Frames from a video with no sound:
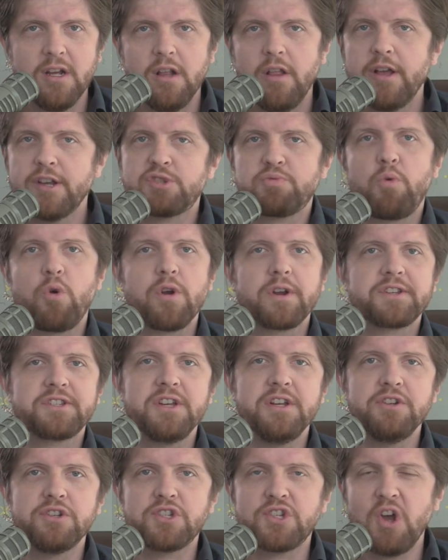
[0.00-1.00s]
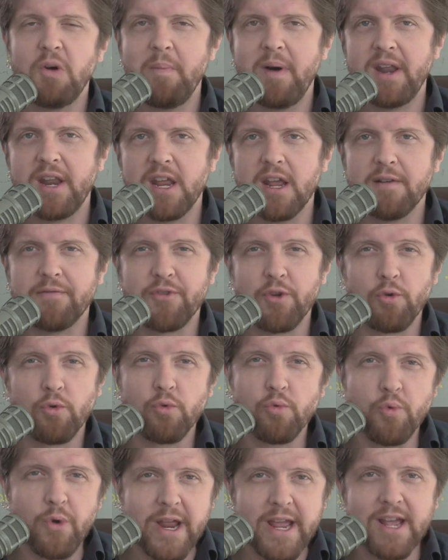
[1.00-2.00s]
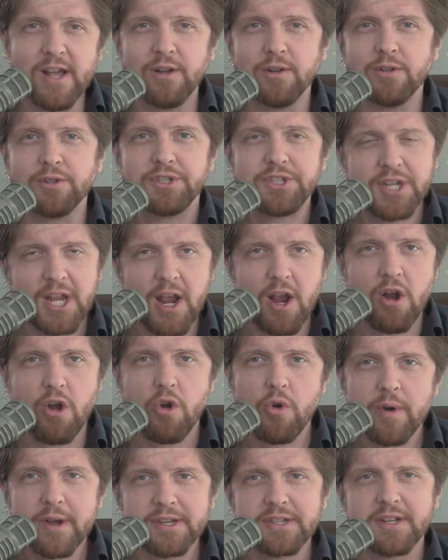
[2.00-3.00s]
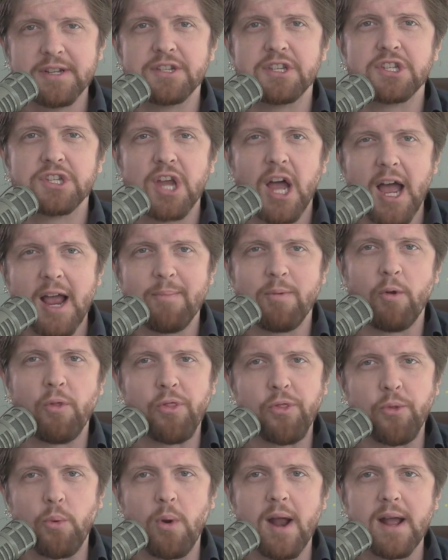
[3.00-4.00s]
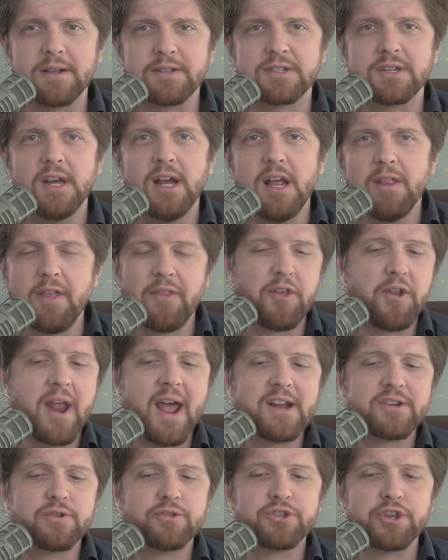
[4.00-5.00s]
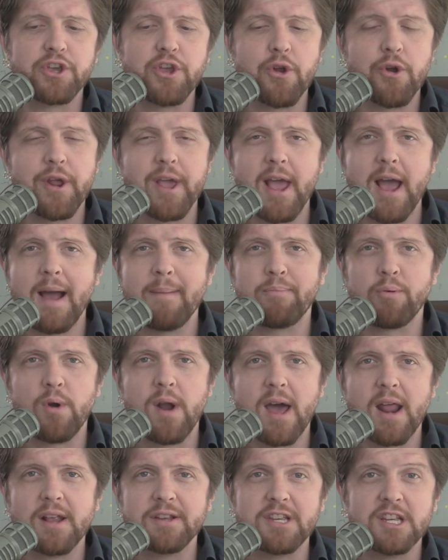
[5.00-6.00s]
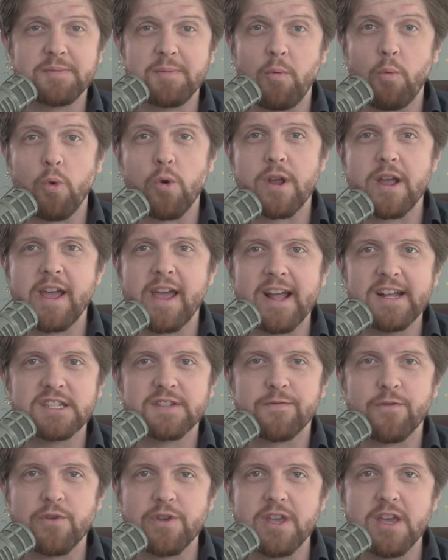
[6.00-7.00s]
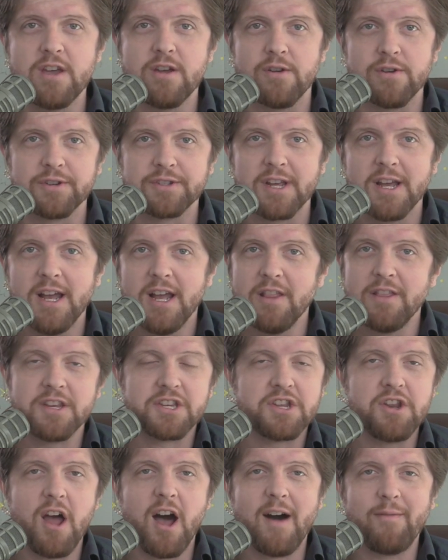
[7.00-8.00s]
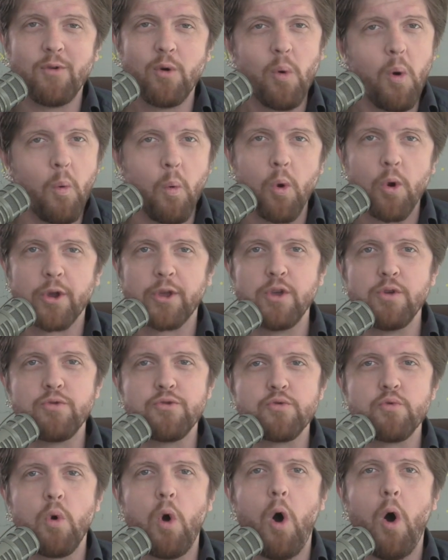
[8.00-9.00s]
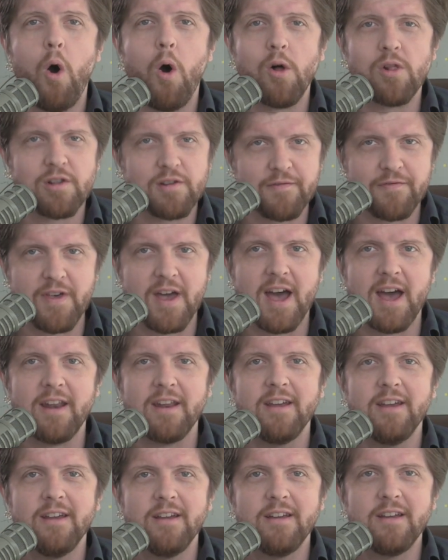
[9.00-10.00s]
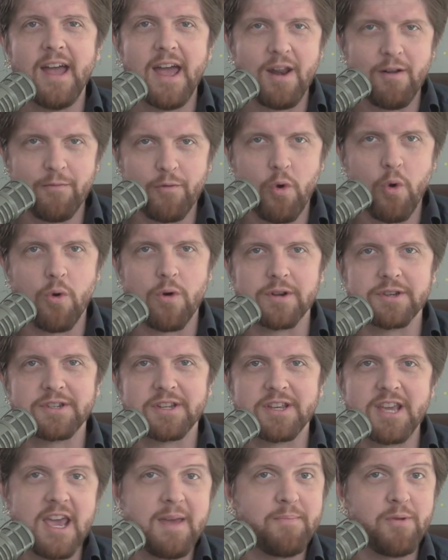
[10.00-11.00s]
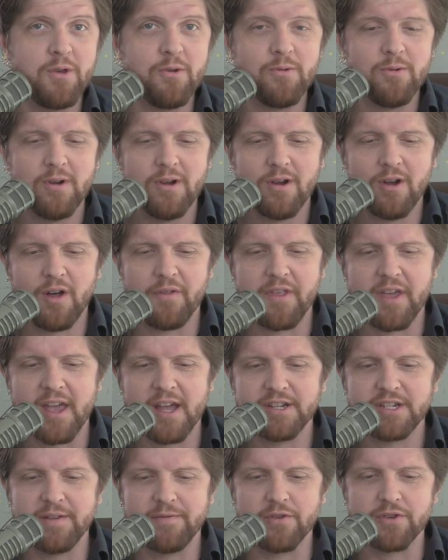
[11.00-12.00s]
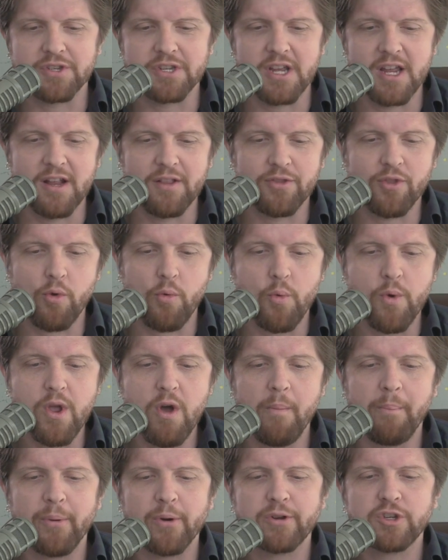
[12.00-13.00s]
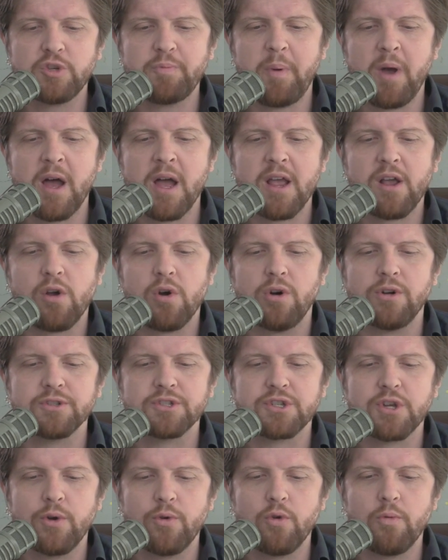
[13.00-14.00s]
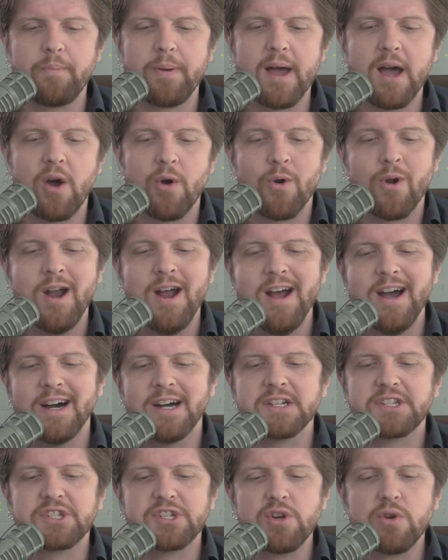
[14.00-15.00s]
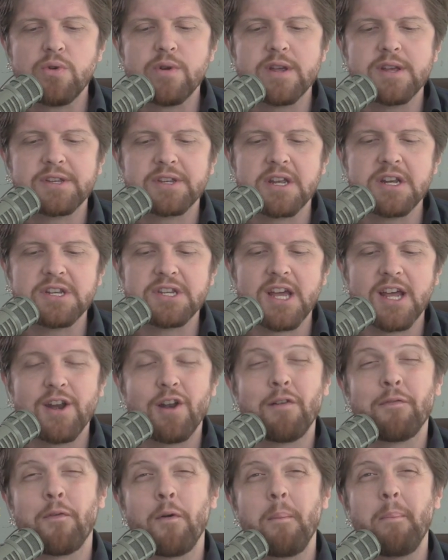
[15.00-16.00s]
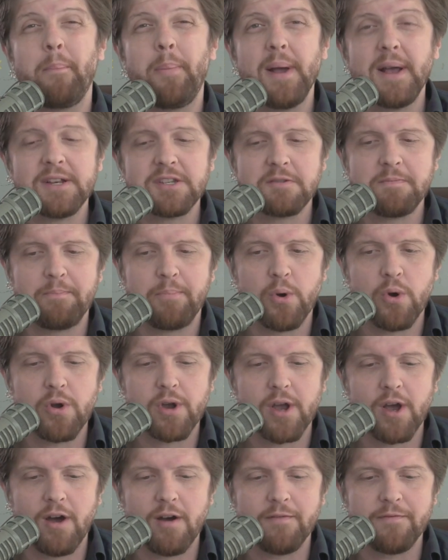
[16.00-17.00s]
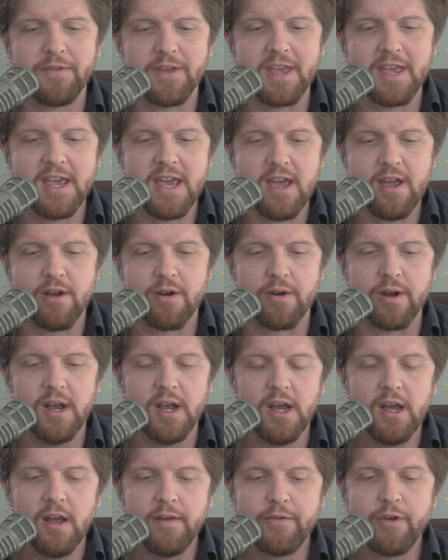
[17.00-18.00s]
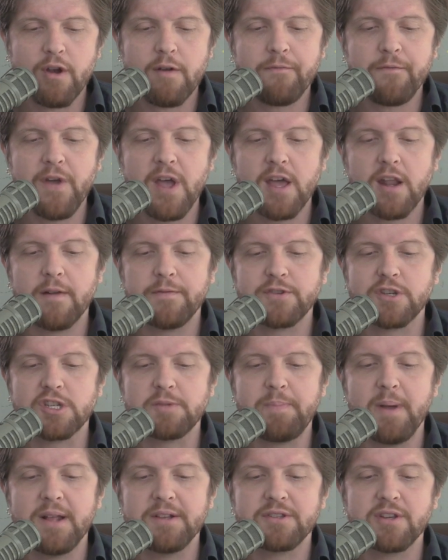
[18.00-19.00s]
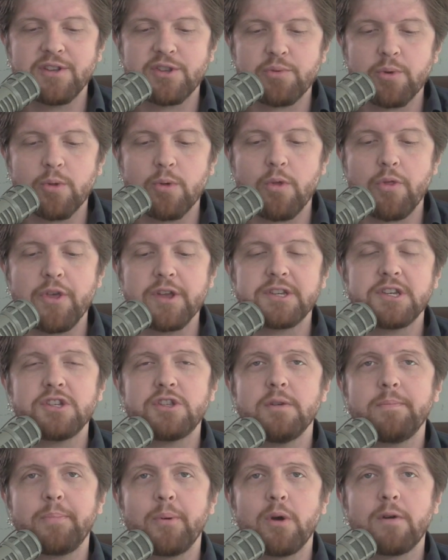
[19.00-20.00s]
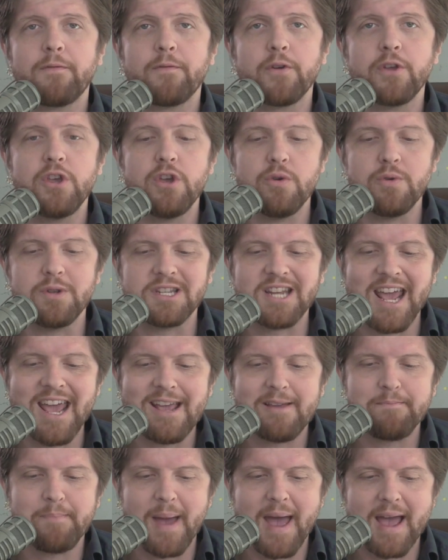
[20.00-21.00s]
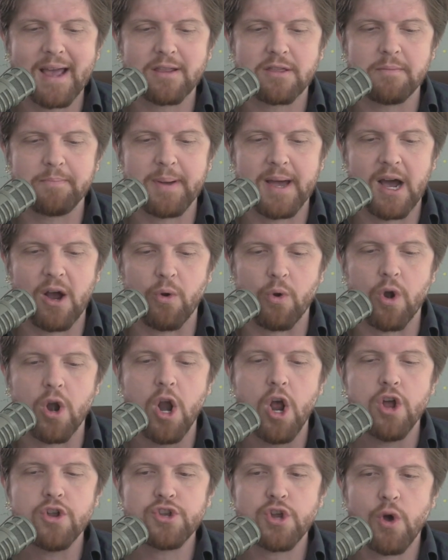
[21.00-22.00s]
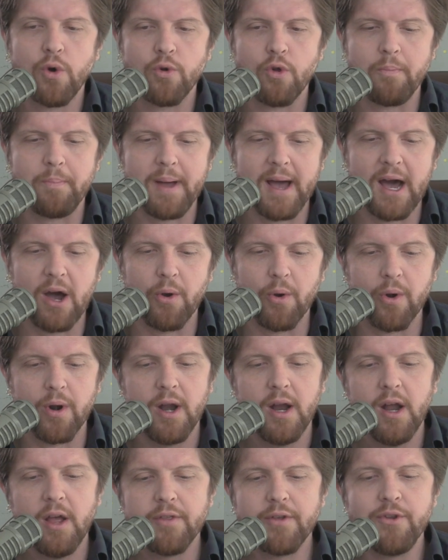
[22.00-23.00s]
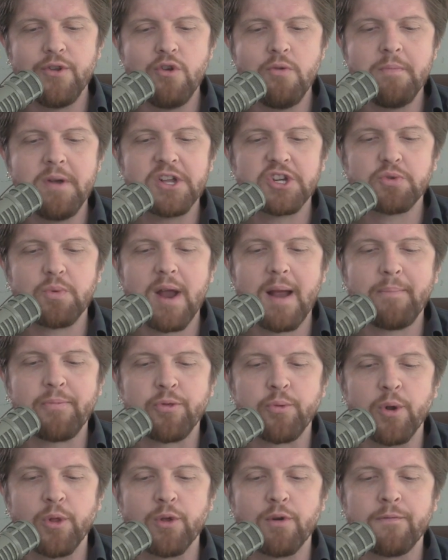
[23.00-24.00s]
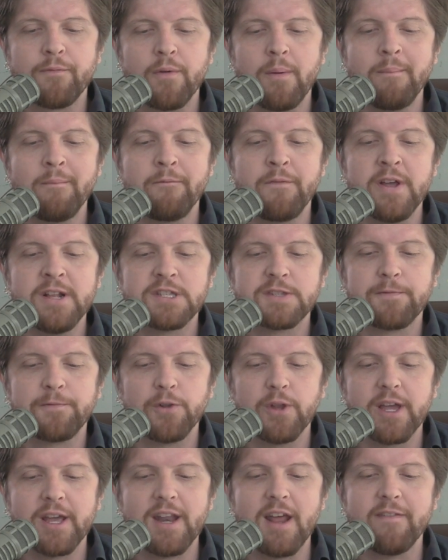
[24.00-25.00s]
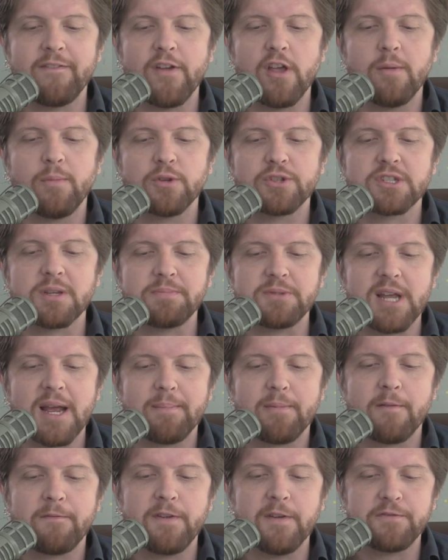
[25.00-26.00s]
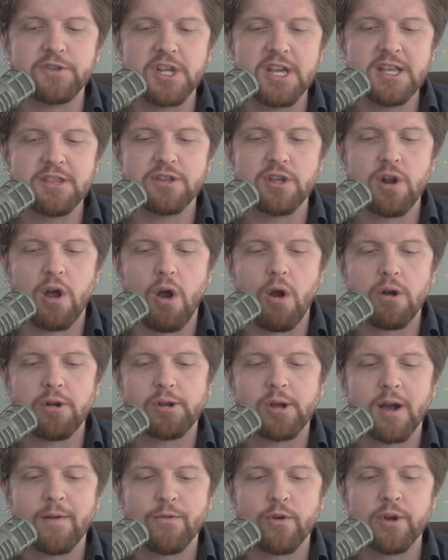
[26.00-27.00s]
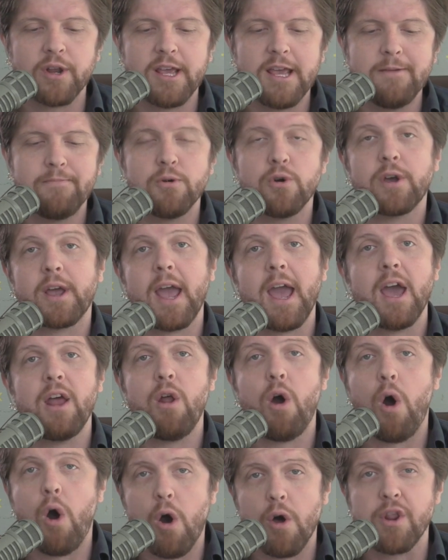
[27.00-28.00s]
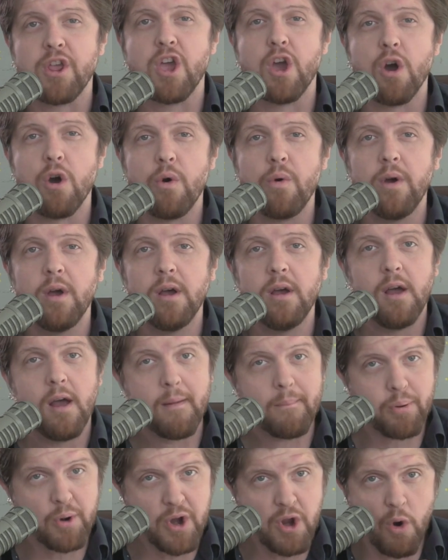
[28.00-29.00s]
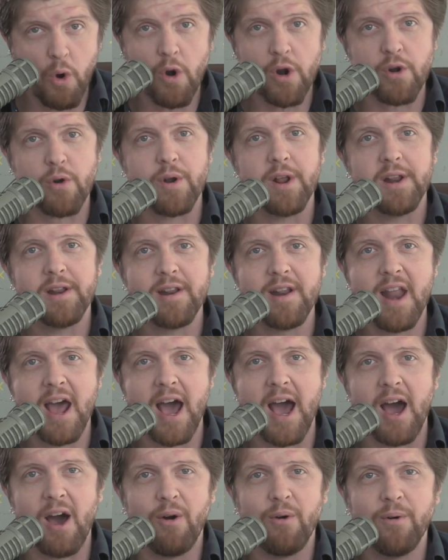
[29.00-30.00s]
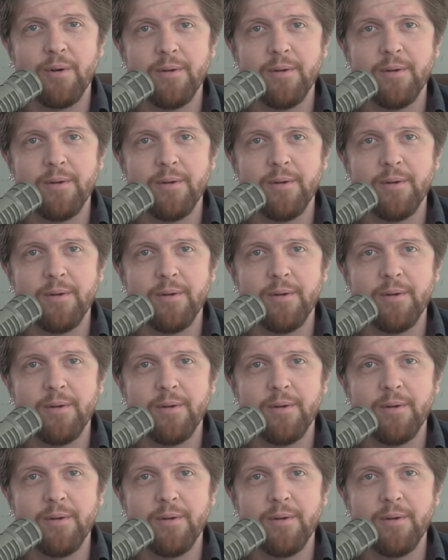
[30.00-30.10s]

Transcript: This works in so many of the real terrorist and cyber threats that the national security apparatus has been working against for years. This novel will work you through all of that and, of course, keep you on the edge of your seat. The Real Book Spy calls Total Power a serious contender for Best Book of the Year. If you're a fan of suspense and thriller, this is the book for you. Take Back the Power, Total Power. The new Mitch Rapp thriller from Vince Flynn, available September 15th in hardcover, ebook, and audio. Pre order it now.